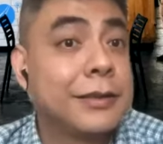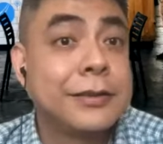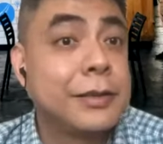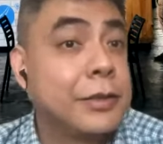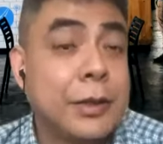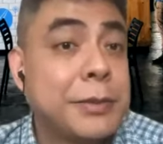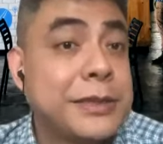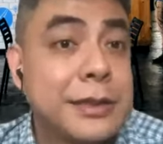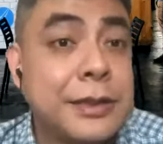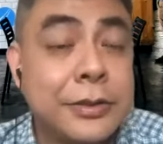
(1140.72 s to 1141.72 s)
you're
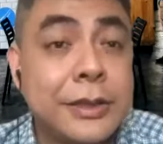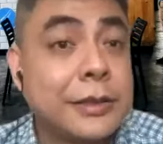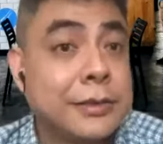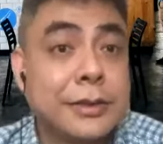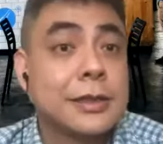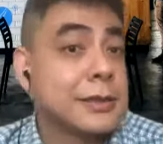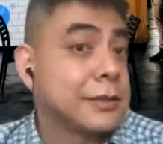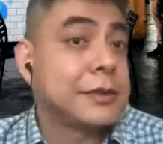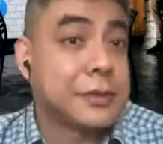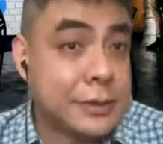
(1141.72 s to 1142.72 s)
basically doing a
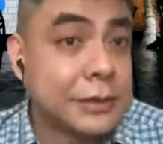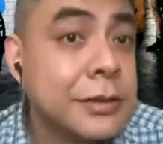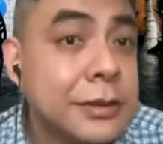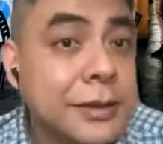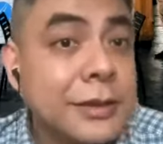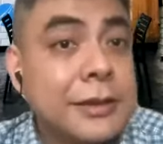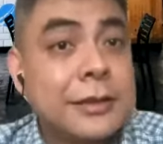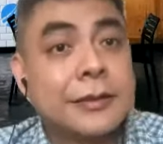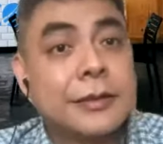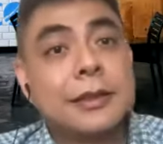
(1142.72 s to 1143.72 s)
surround sound,
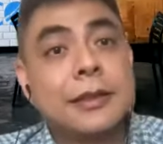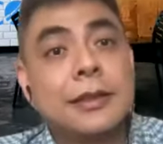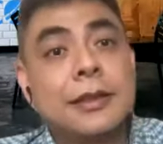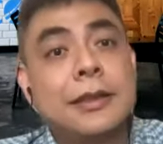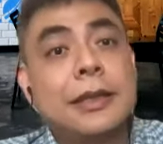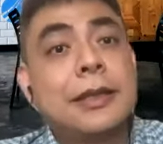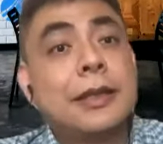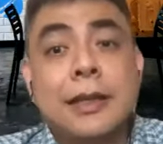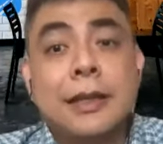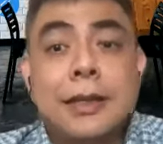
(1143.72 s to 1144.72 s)
right?
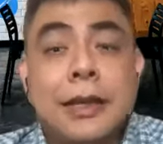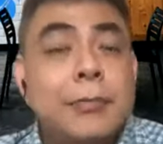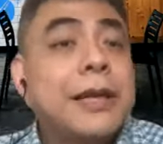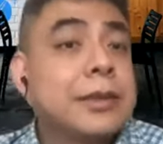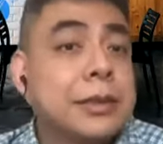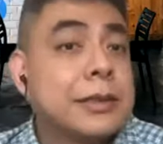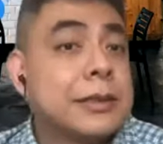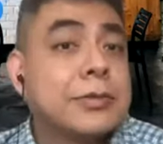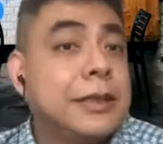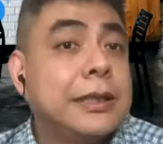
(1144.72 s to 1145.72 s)
And my thought
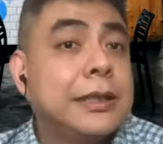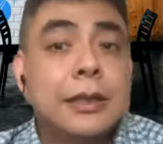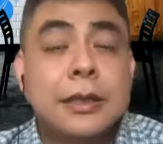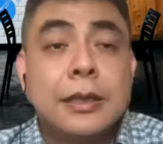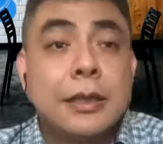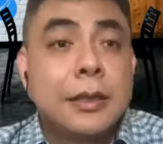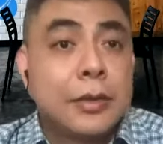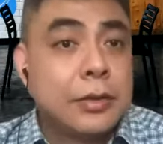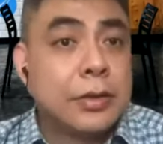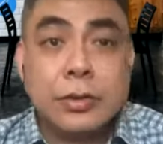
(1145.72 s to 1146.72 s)
is really,
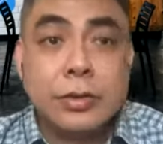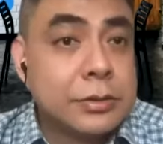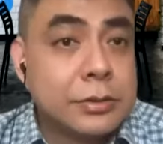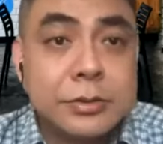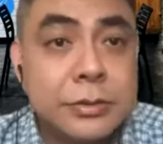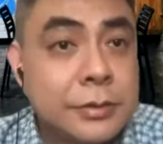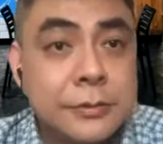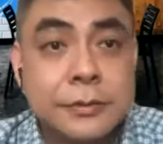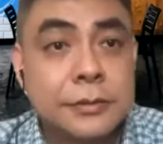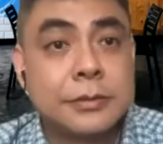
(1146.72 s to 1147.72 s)
don't do
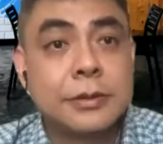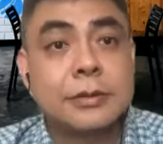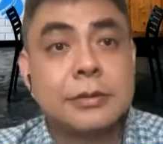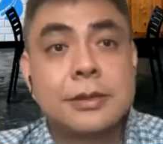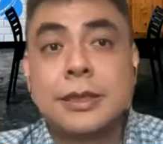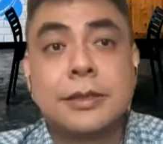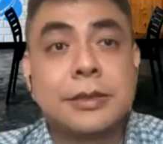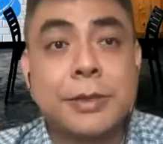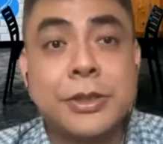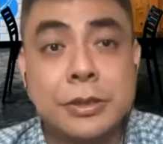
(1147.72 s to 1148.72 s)
single
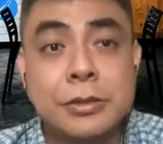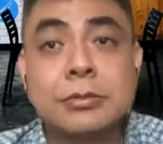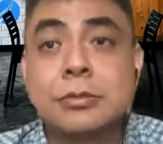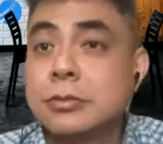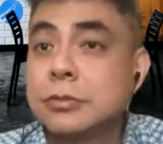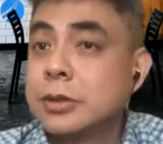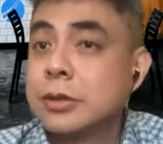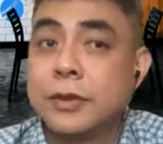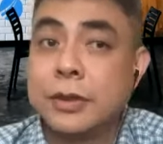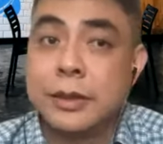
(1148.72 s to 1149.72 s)
dimension. Go
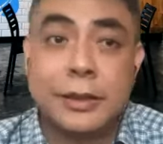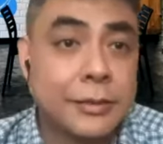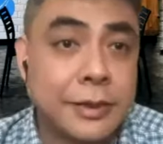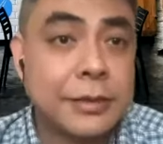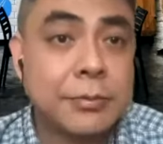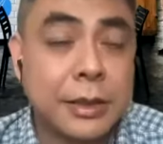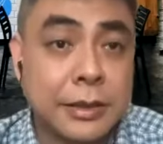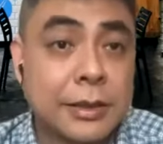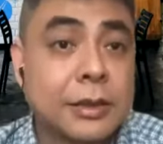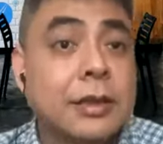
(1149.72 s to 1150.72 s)
for integrated
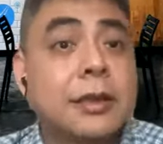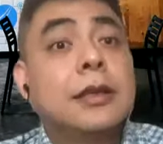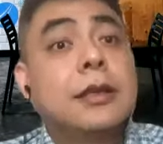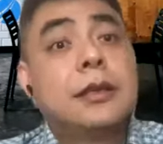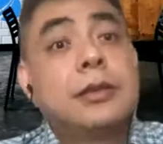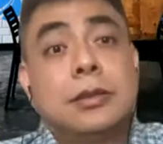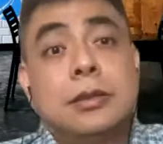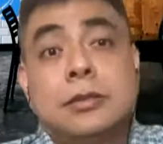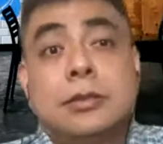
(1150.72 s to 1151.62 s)
marketing. Don't